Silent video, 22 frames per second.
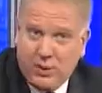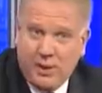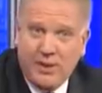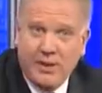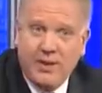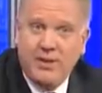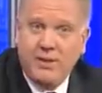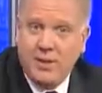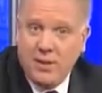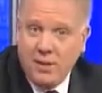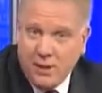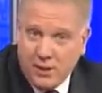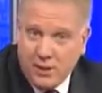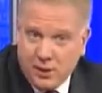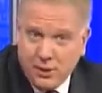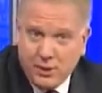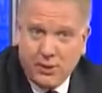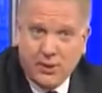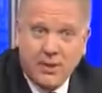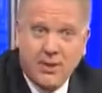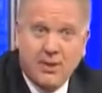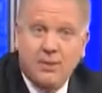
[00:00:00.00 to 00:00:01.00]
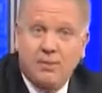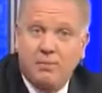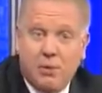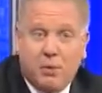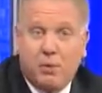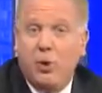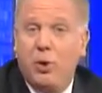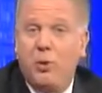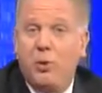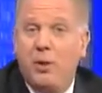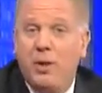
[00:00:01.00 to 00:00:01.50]
20s and the 30s,
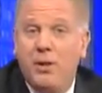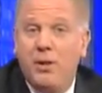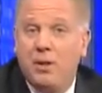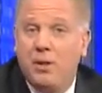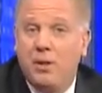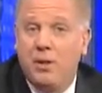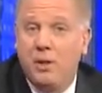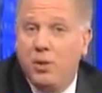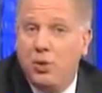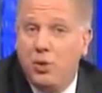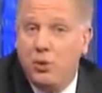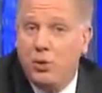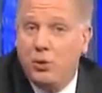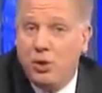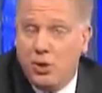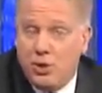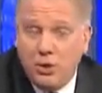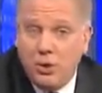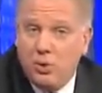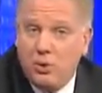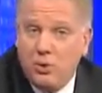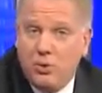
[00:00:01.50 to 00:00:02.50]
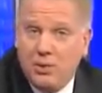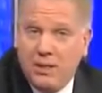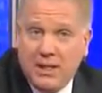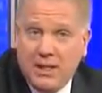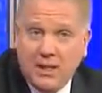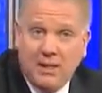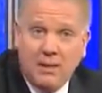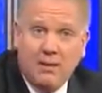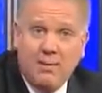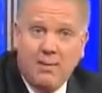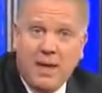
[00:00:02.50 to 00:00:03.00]
grew into the New
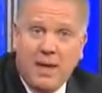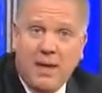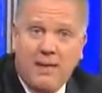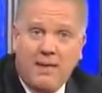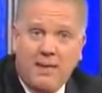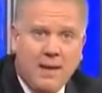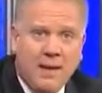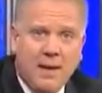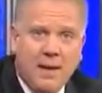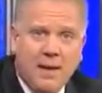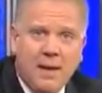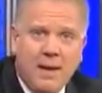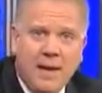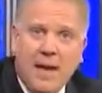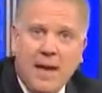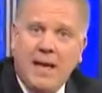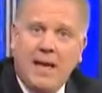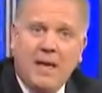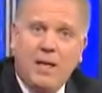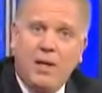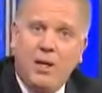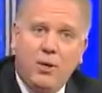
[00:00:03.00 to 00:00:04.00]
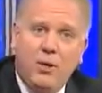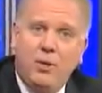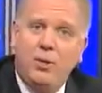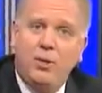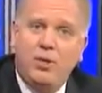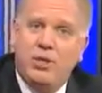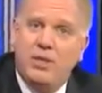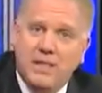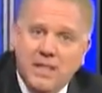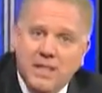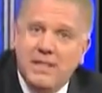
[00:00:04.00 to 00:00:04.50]
Deal, and a
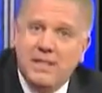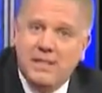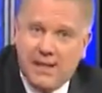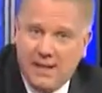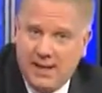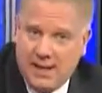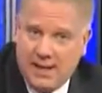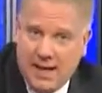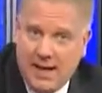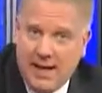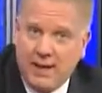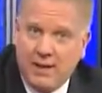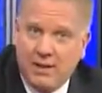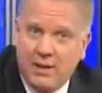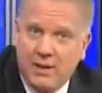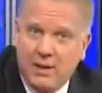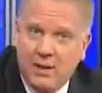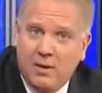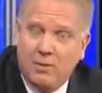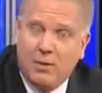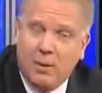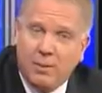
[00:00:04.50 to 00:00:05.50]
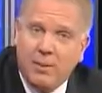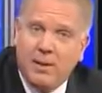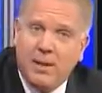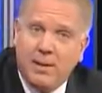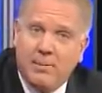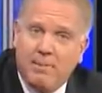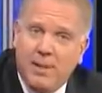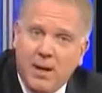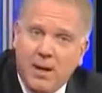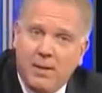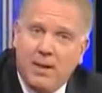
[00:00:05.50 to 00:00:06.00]
huge disconnect from
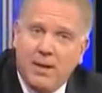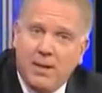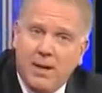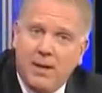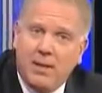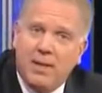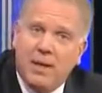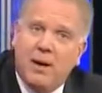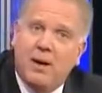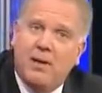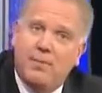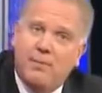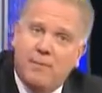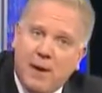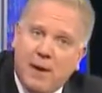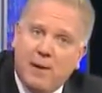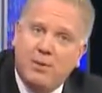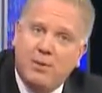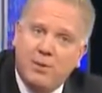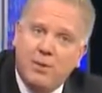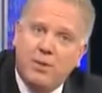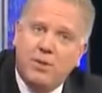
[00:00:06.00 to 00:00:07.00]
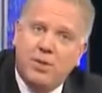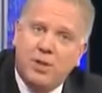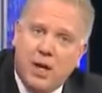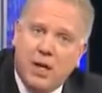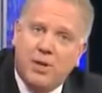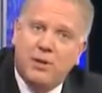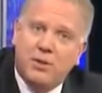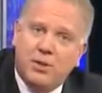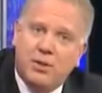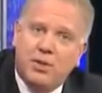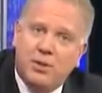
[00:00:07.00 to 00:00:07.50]
the America that our founders
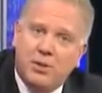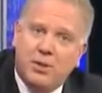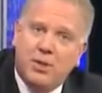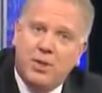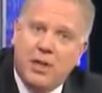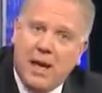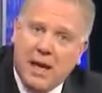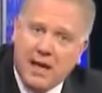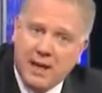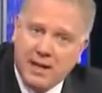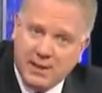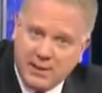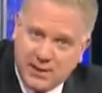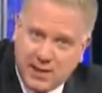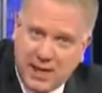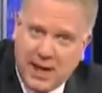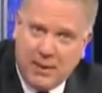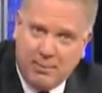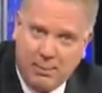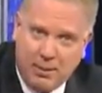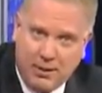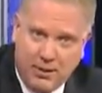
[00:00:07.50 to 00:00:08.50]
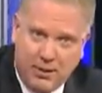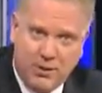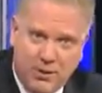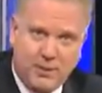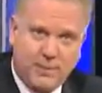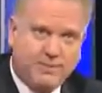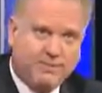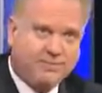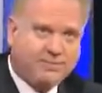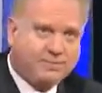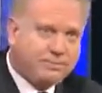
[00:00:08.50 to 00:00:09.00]
understood and
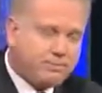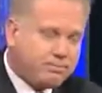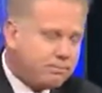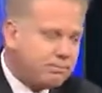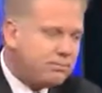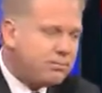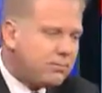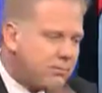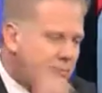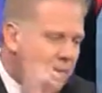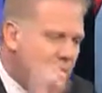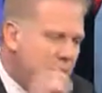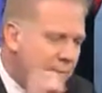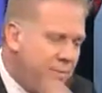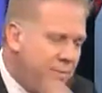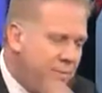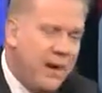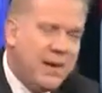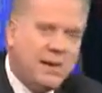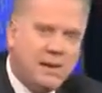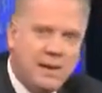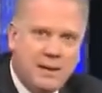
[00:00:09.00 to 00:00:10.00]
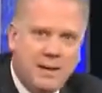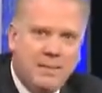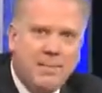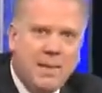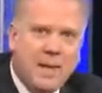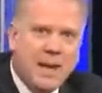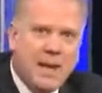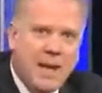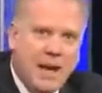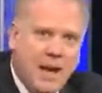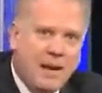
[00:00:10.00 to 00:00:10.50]
established. Finally,
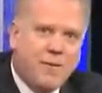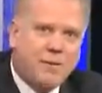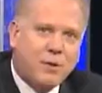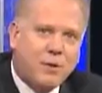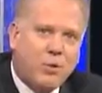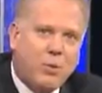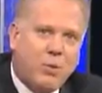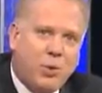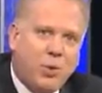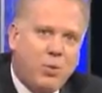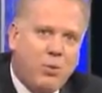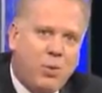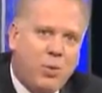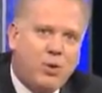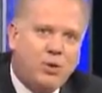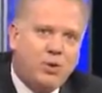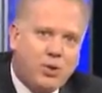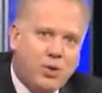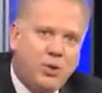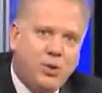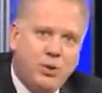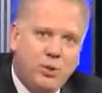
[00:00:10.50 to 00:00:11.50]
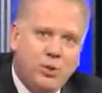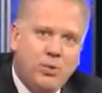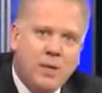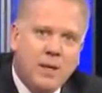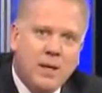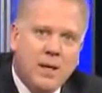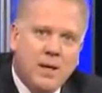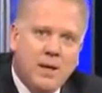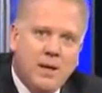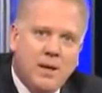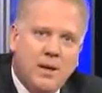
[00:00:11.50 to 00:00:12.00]
after World War II,
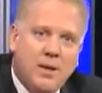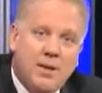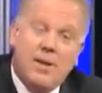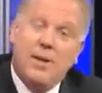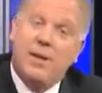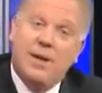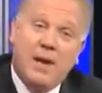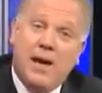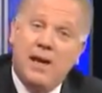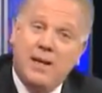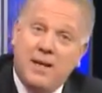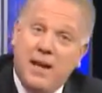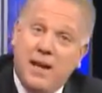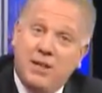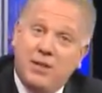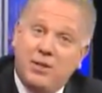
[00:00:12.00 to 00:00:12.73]
the United